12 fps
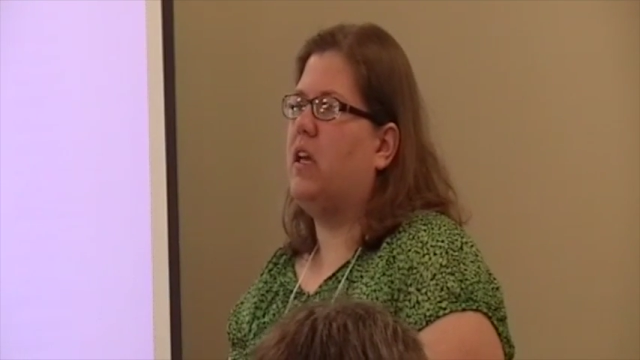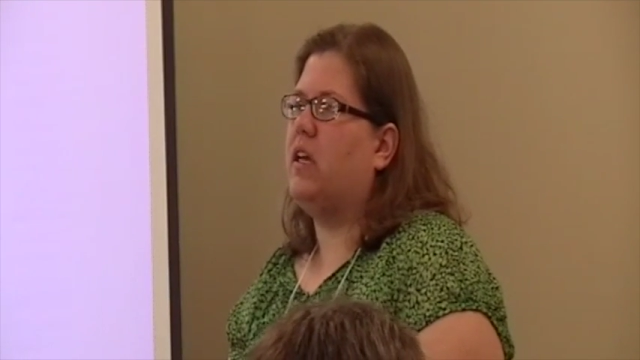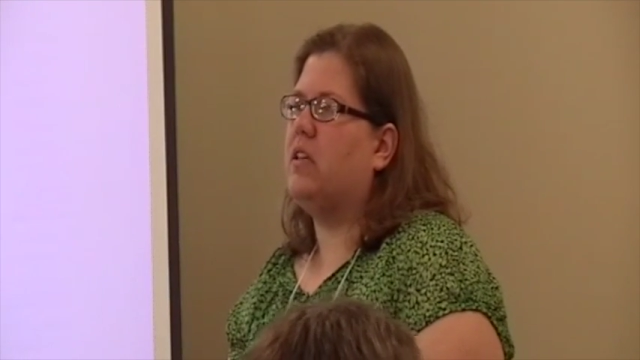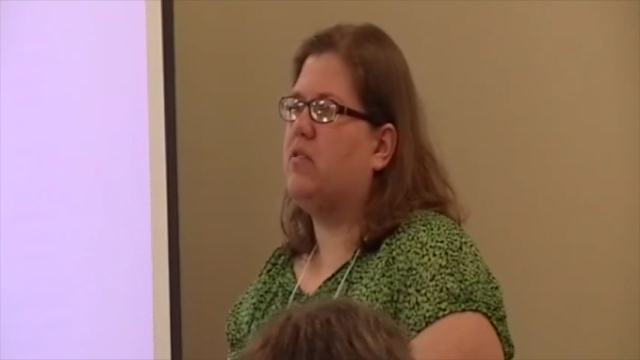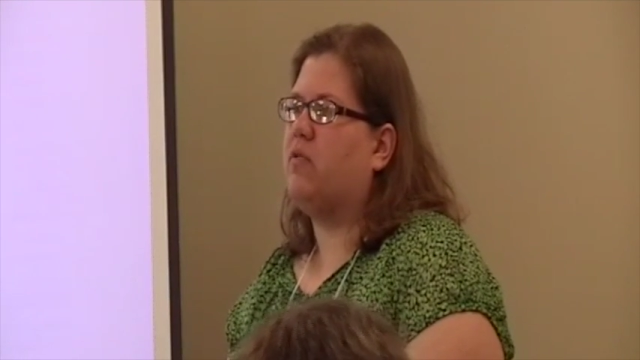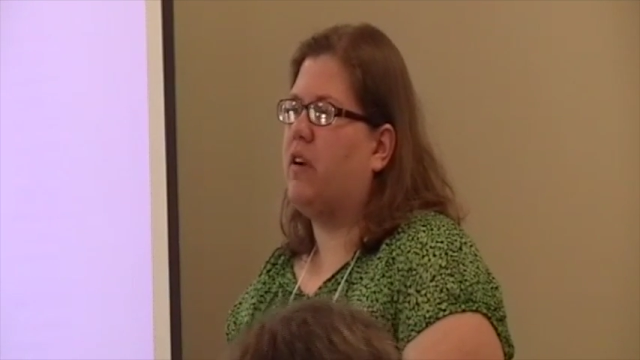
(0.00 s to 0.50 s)

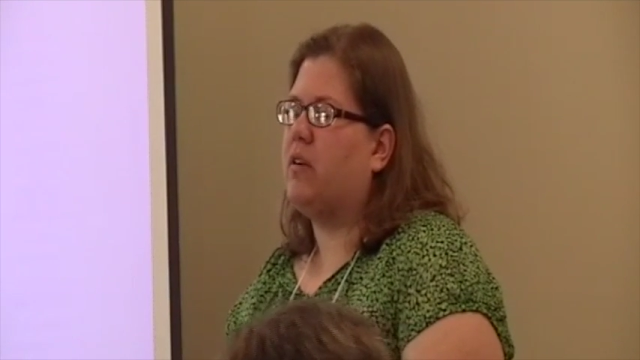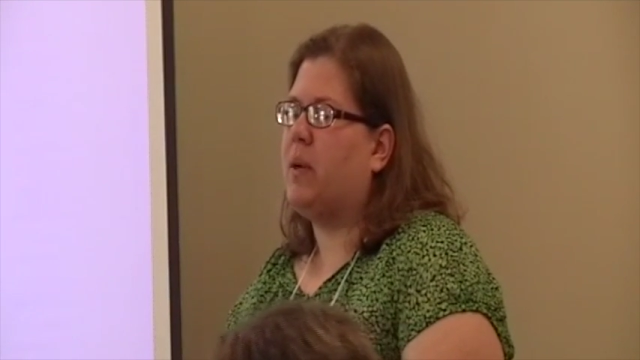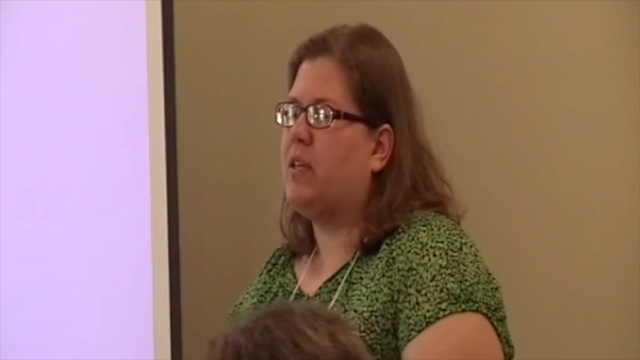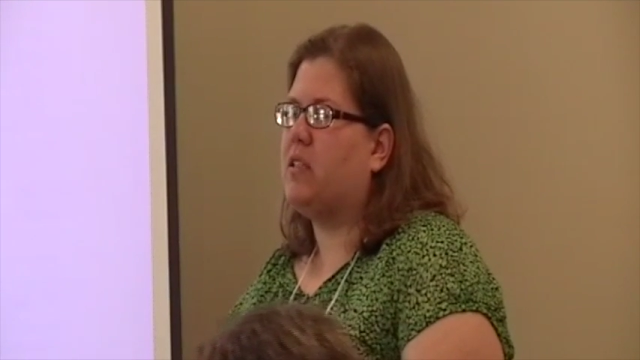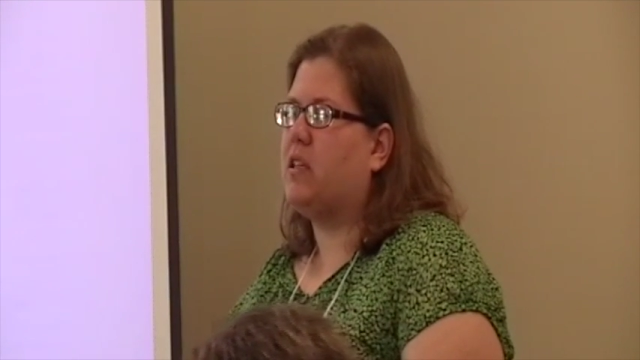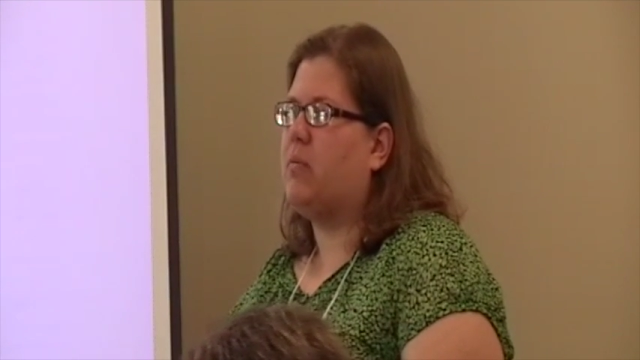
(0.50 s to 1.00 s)
is
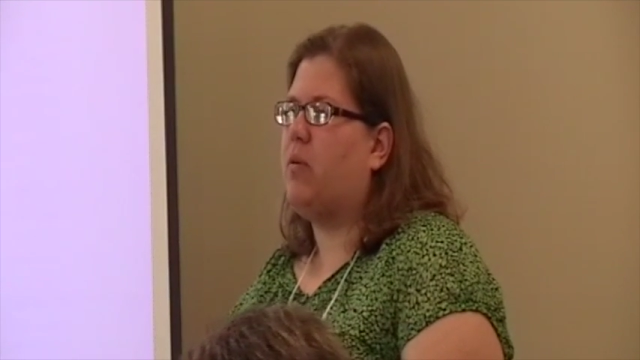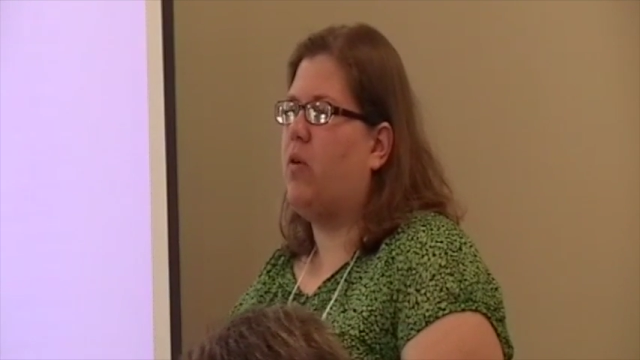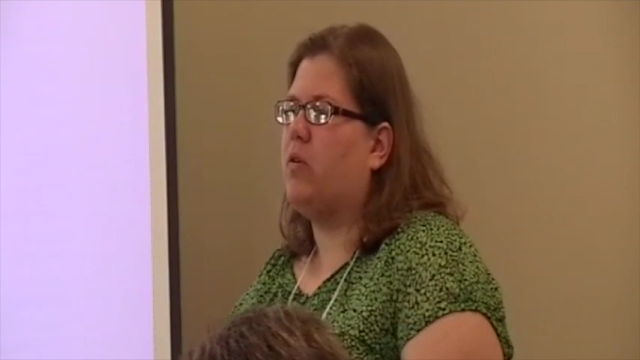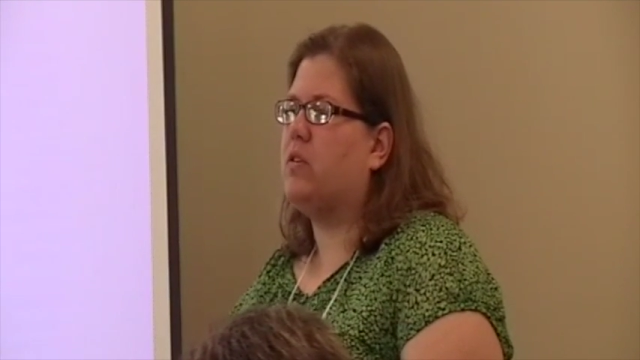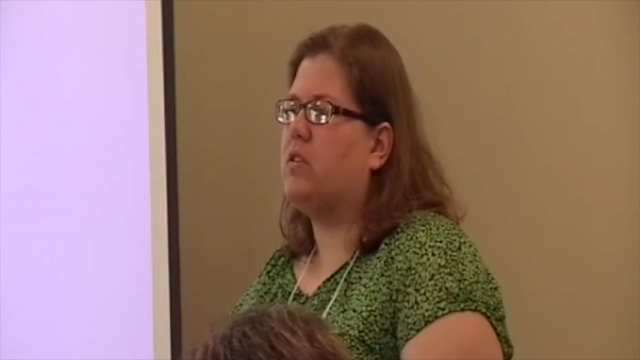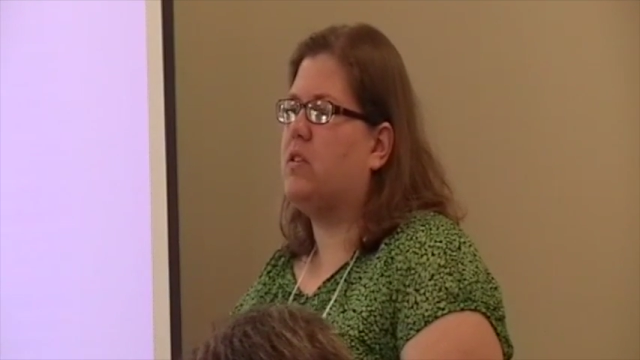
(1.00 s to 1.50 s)
fundamentally
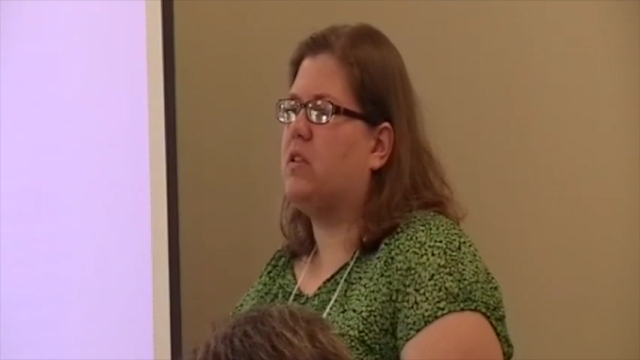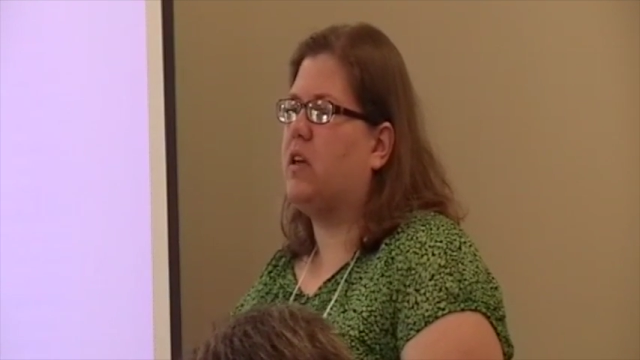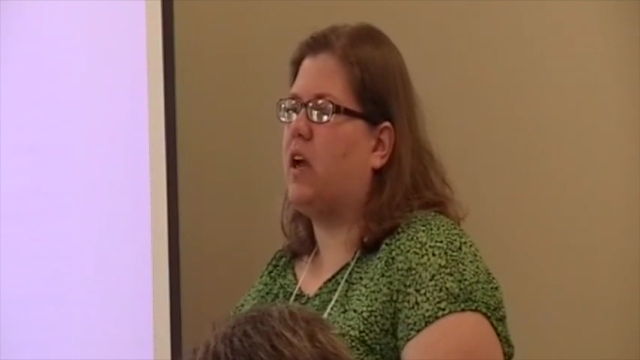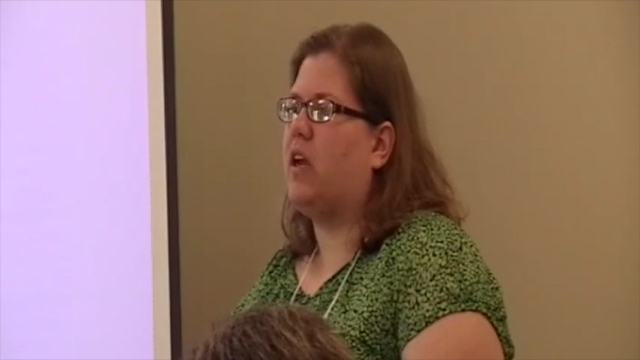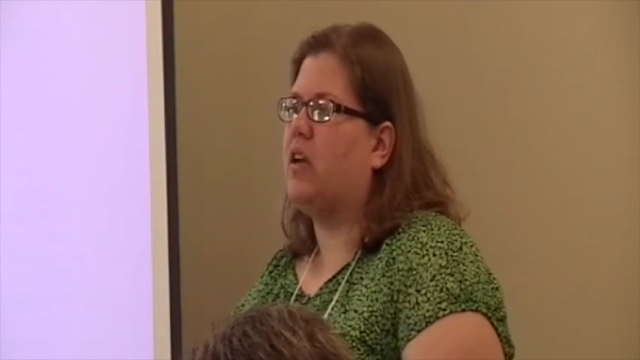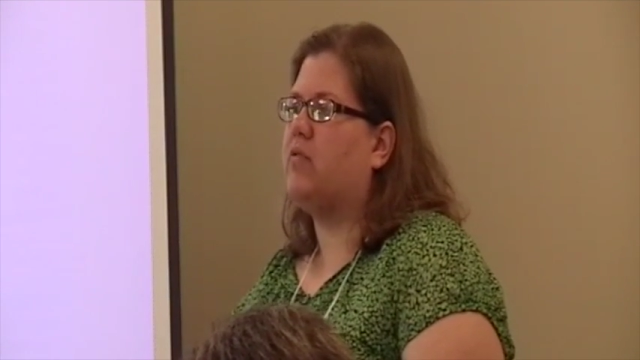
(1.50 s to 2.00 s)
opposed to the
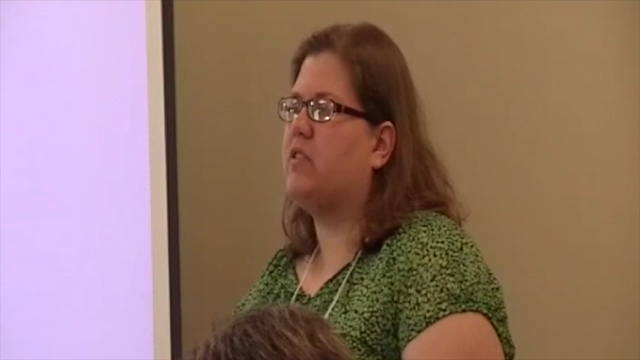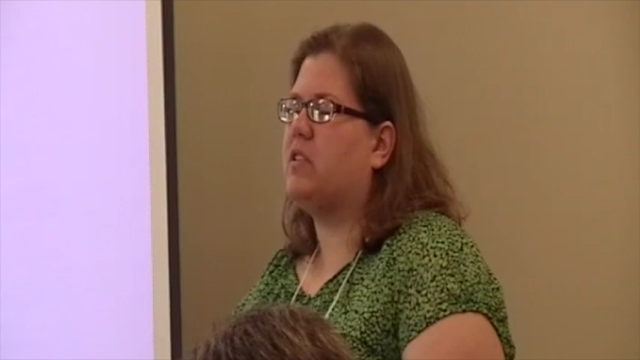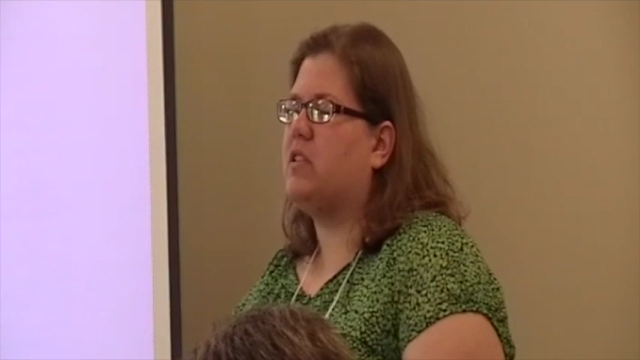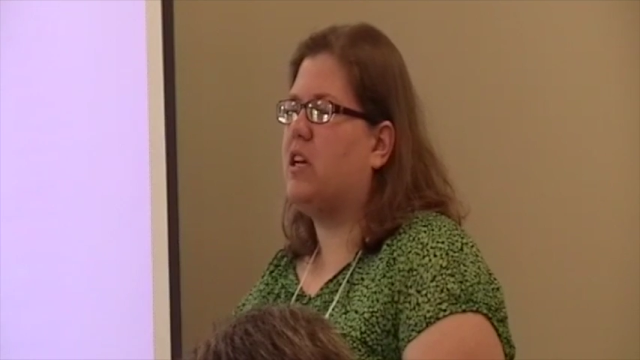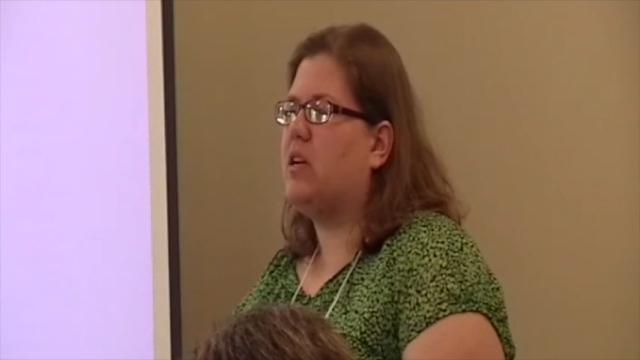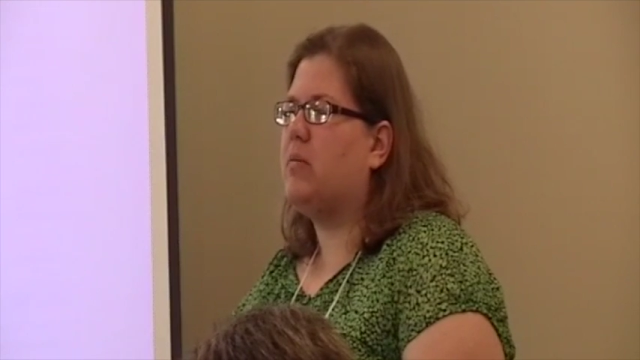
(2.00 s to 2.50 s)
kind of
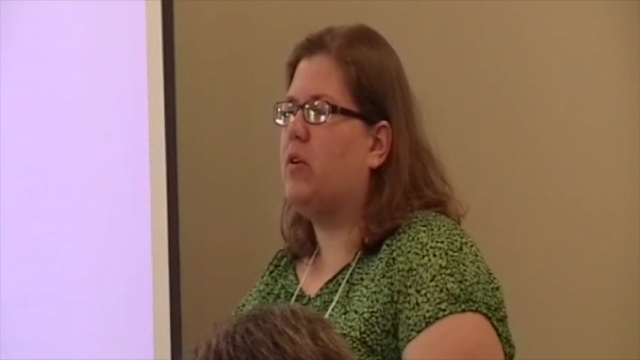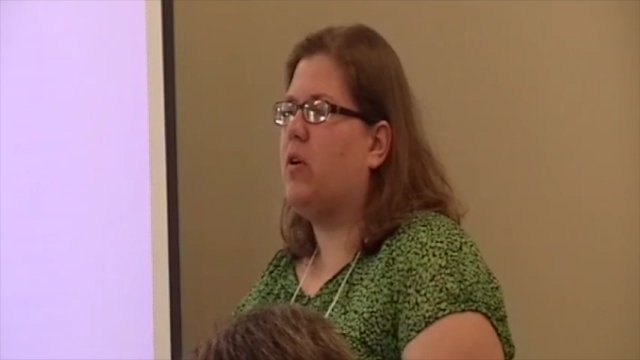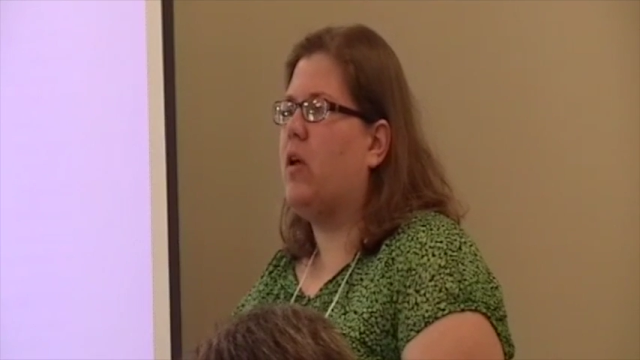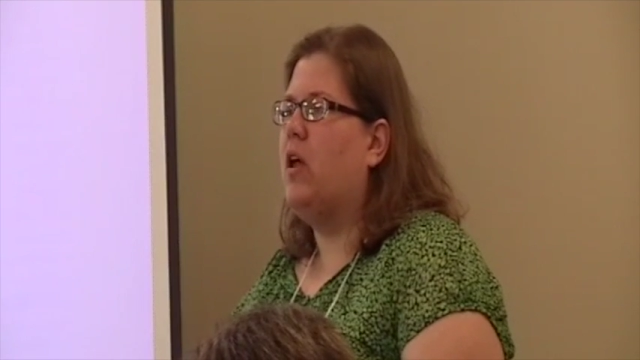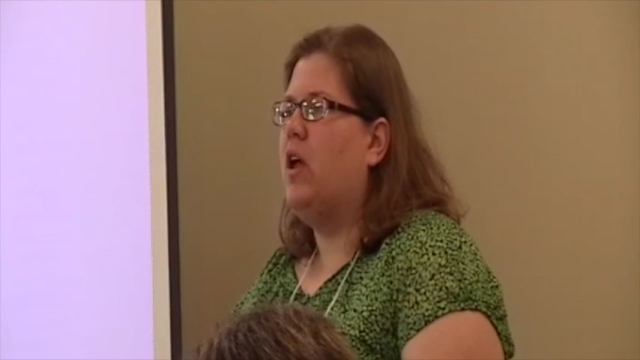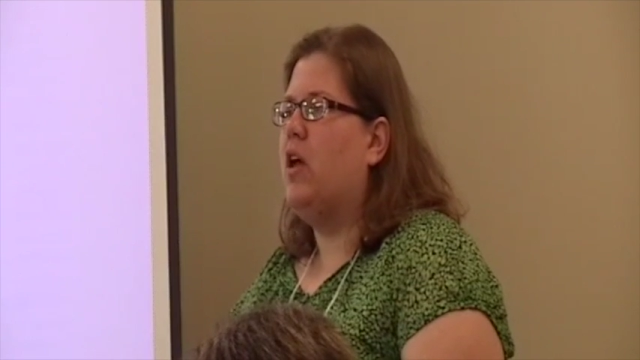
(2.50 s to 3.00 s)

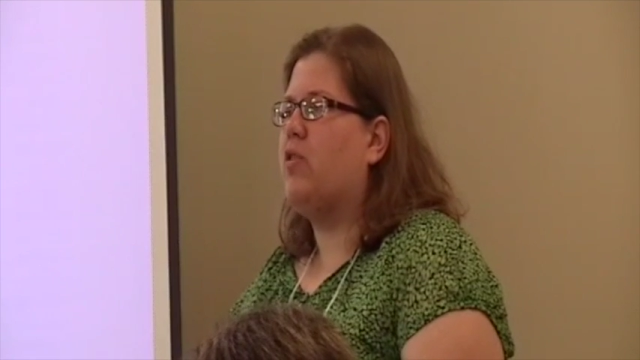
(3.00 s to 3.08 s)
sustainable,